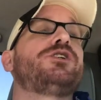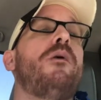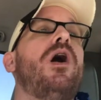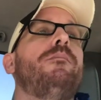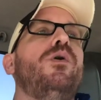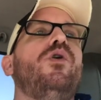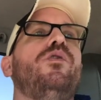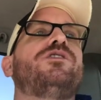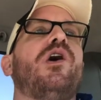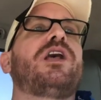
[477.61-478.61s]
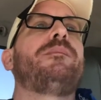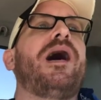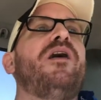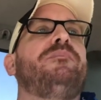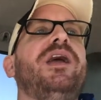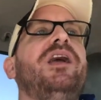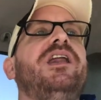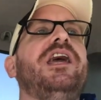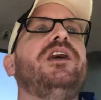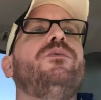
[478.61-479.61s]
It was a smart move, talking about how
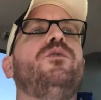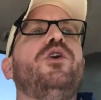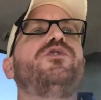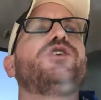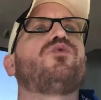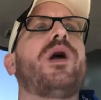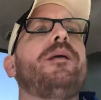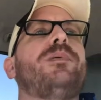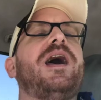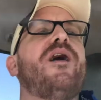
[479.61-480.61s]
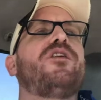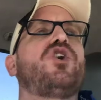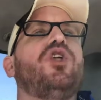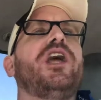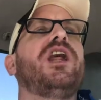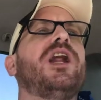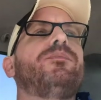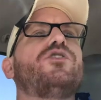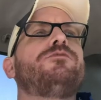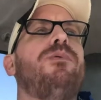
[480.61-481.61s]
PED use rampant, how they're
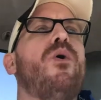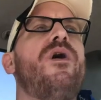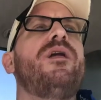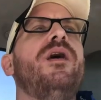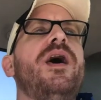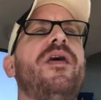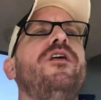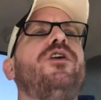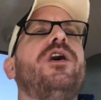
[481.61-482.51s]
cleaning up the sport,